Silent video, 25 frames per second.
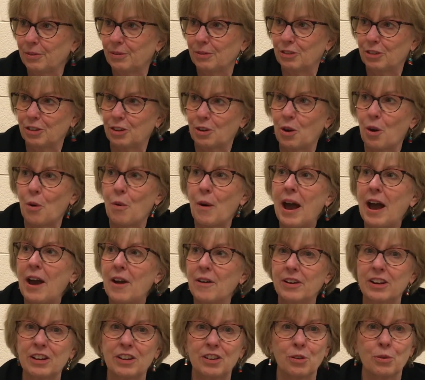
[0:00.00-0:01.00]
to go
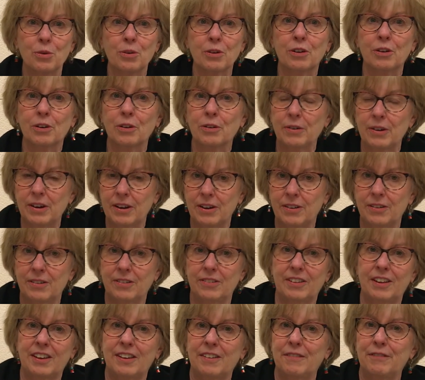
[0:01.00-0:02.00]
out in your
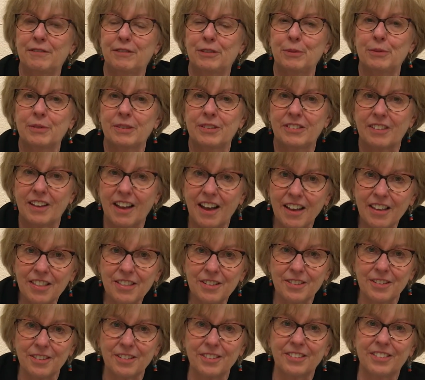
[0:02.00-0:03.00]
careers and influence
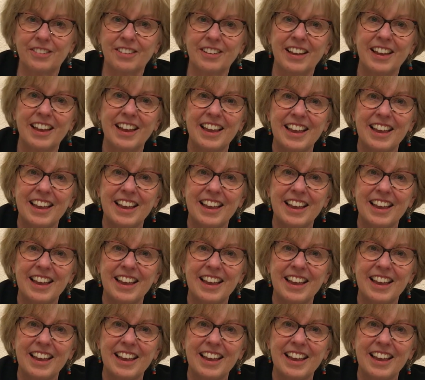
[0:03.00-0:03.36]
others,